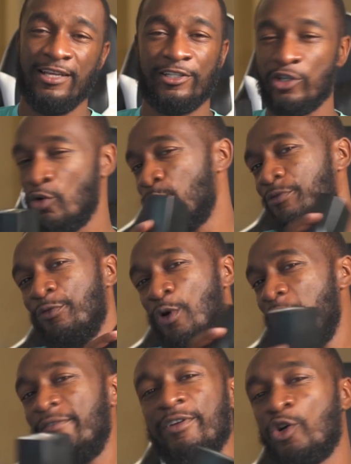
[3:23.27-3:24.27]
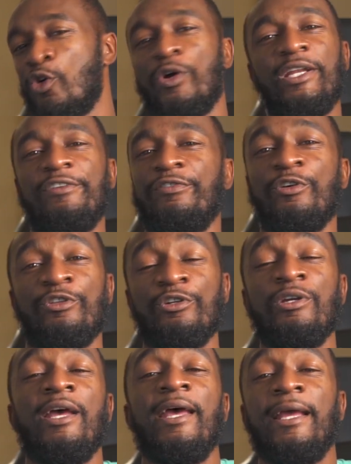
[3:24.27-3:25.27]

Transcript: So before I even go any further,